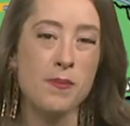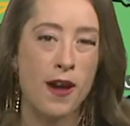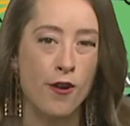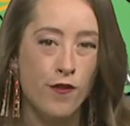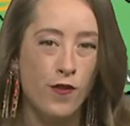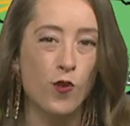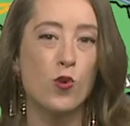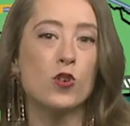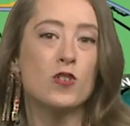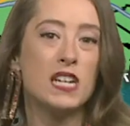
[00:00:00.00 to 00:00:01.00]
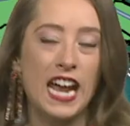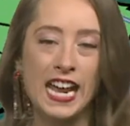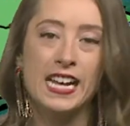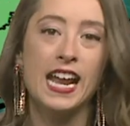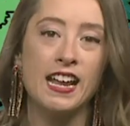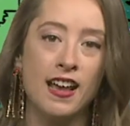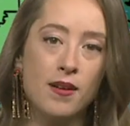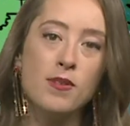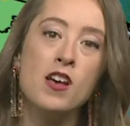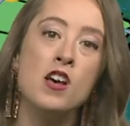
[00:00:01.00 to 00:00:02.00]
about 4 to 8
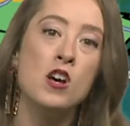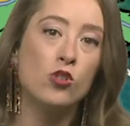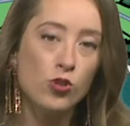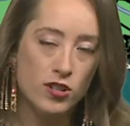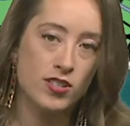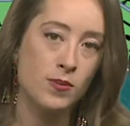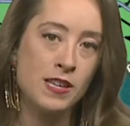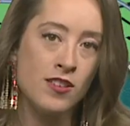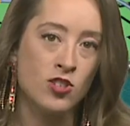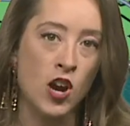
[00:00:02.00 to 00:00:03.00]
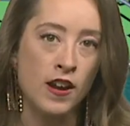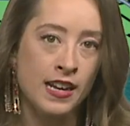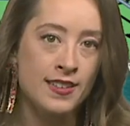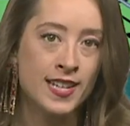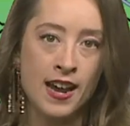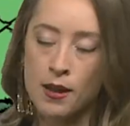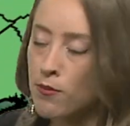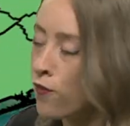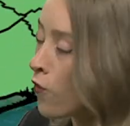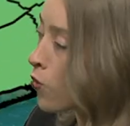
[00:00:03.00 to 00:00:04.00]
a.m. looks to be the target
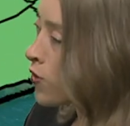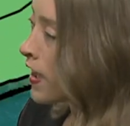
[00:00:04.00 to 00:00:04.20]
time for